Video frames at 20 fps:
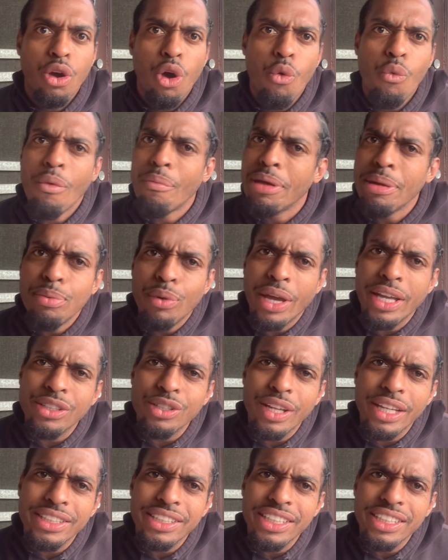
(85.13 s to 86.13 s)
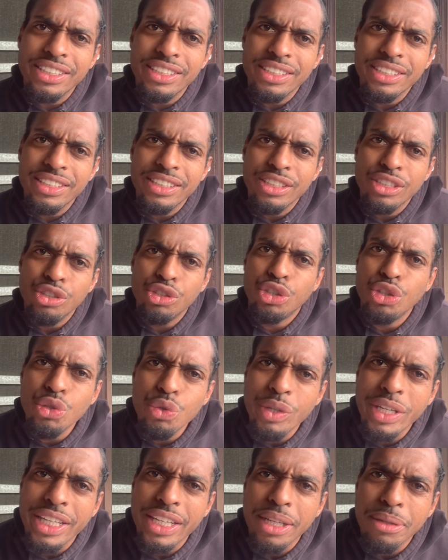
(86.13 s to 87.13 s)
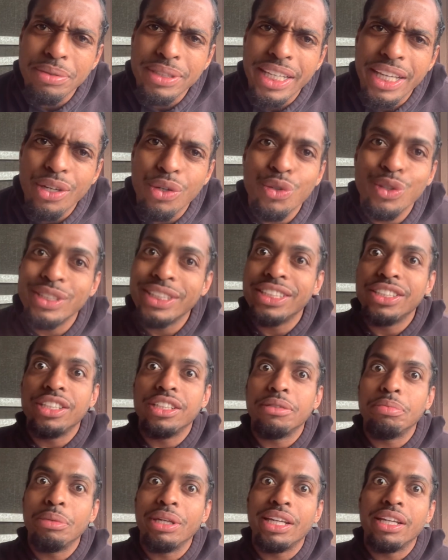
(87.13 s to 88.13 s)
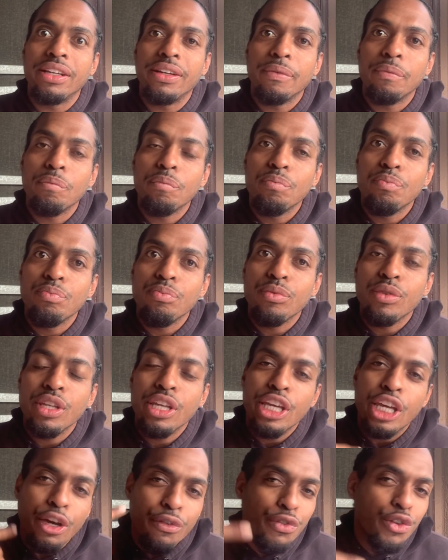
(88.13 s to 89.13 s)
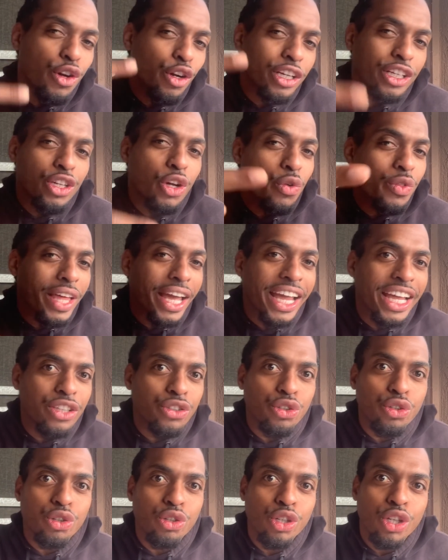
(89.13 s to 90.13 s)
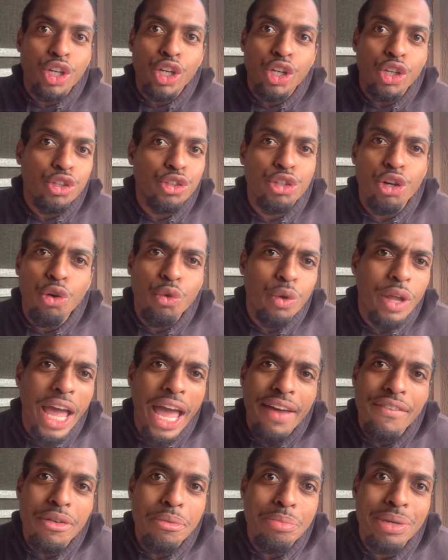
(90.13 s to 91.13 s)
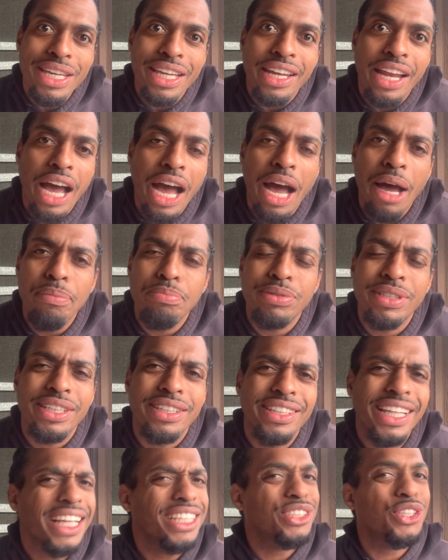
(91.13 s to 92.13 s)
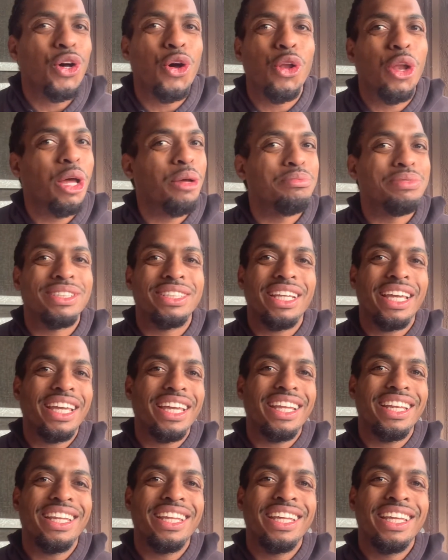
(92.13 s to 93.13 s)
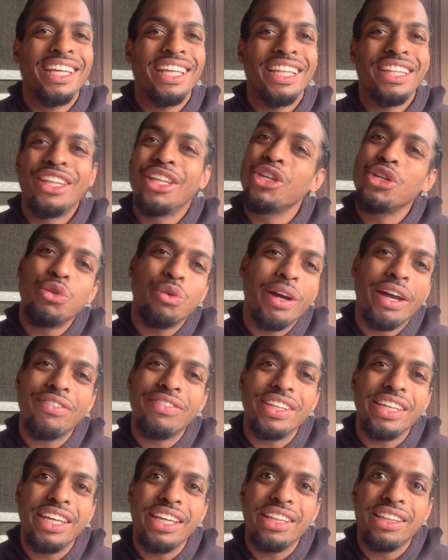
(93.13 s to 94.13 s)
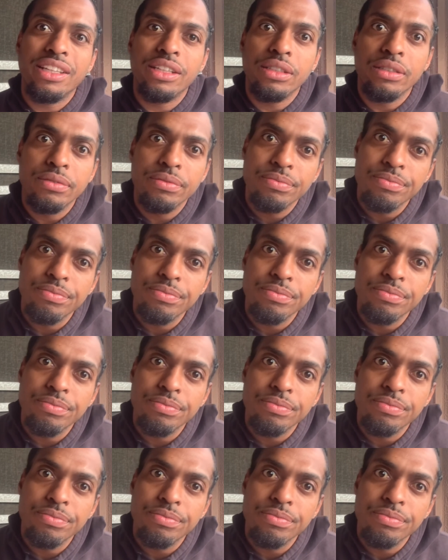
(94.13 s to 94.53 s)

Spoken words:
When people answer like this, do you get upset or is it just me? If you already know the answer, don't have it be an option. That's all I'm saying. Then you don't have to get the